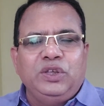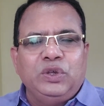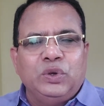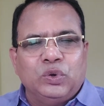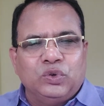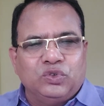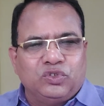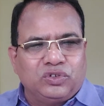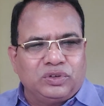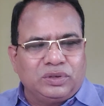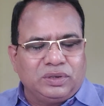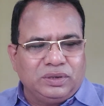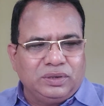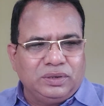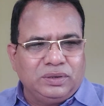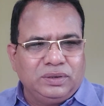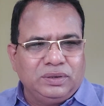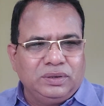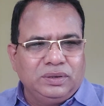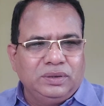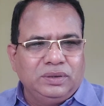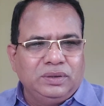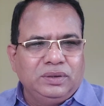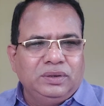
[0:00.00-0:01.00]
use
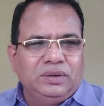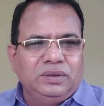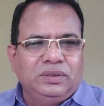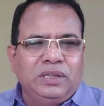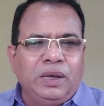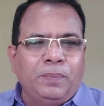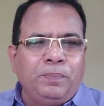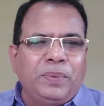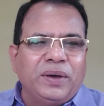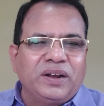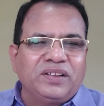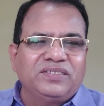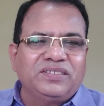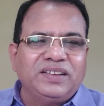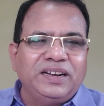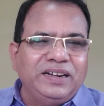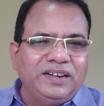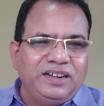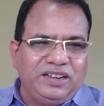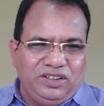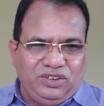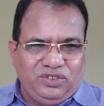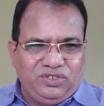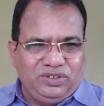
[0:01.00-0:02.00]
the
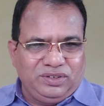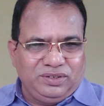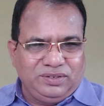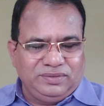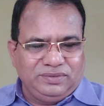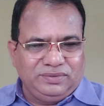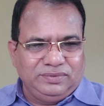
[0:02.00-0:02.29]
percentage